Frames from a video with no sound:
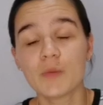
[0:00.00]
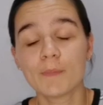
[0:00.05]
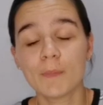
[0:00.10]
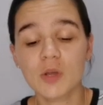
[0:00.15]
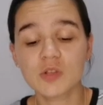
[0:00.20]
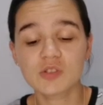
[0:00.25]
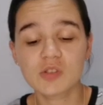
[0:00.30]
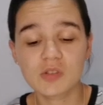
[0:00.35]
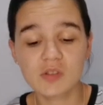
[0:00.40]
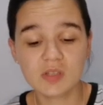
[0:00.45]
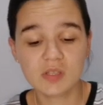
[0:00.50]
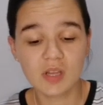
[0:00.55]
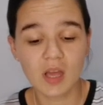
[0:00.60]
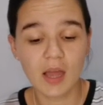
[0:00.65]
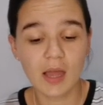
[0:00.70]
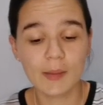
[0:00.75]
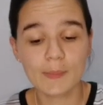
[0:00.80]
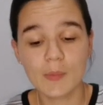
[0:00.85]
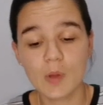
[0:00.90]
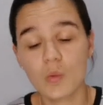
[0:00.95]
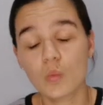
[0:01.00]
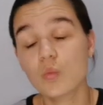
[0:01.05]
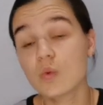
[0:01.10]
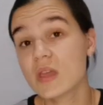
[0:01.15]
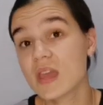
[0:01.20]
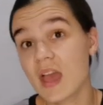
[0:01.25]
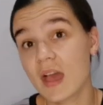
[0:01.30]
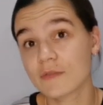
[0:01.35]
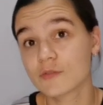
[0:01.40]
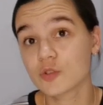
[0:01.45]
Most of the time
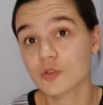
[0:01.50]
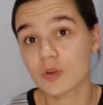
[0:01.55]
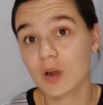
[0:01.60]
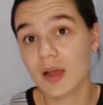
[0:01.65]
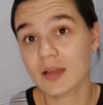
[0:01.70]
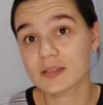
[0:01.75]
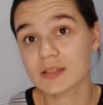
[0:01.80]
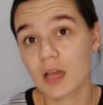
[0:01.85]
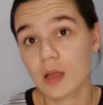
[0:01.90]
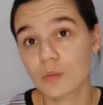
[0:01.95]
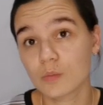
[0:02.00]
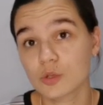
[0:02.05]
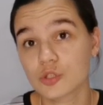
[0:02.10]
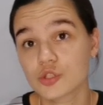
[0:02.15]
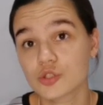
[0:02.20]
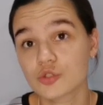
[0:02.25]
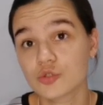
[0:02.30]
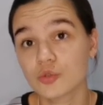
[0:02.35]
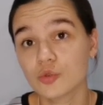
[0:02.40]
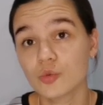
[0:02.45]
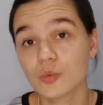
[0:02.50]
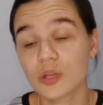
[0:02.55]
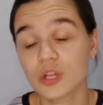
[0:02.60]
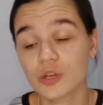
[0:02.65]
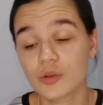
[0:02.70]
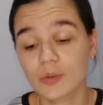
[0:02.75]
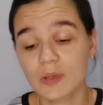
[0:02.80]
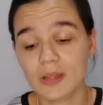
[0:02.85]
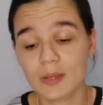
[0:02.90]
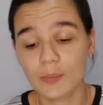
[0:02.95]
we have to write down which school we're
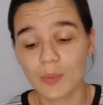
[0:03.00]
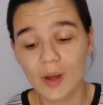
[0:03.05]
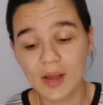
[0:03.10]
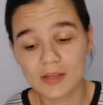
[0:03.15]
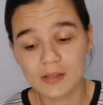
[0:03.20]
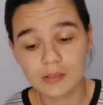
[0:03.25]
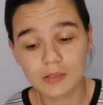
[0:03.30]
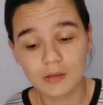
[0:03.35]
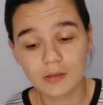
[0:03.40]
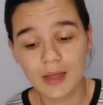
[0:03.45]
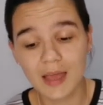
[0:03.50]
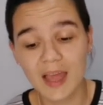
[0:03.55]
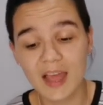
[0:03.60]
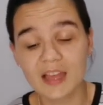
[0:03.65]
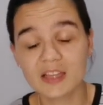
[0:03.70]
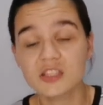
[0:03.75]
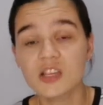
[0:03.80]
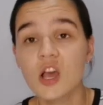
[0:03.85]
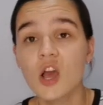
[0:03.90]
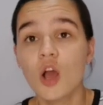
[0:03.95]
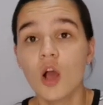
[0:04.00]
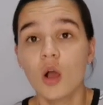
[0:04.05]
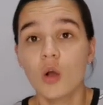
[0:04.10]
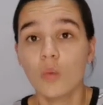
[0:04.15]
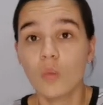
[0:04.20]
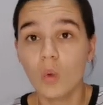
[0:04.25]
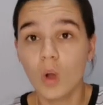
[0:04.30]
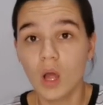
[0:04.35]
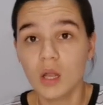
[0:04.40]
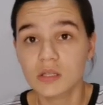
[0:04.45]
doing the practical at,
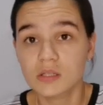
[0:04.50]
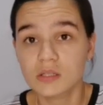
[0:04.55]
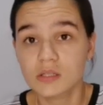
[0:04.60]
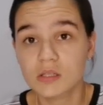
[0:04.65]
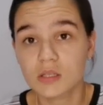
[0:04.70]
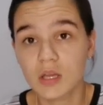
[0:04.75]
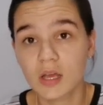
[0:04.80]
what